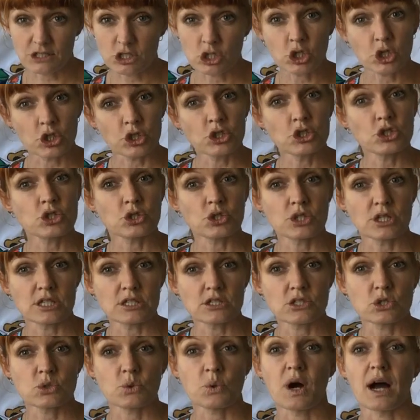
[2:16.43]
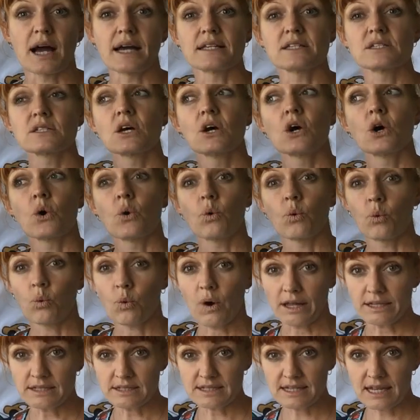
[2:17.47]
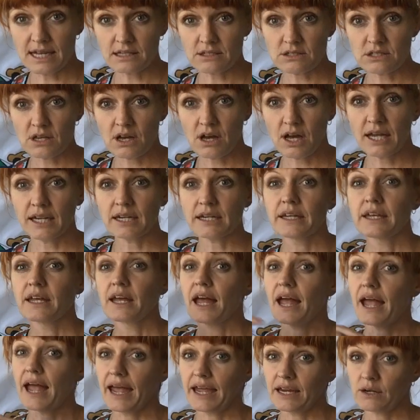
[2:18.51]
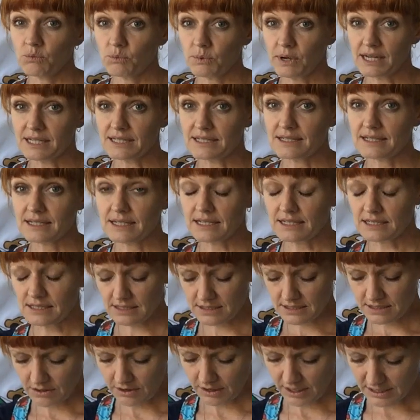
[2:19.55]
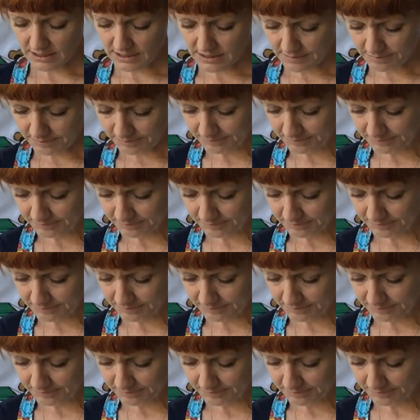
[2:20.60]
You're going to do this twice, once outside and once inside.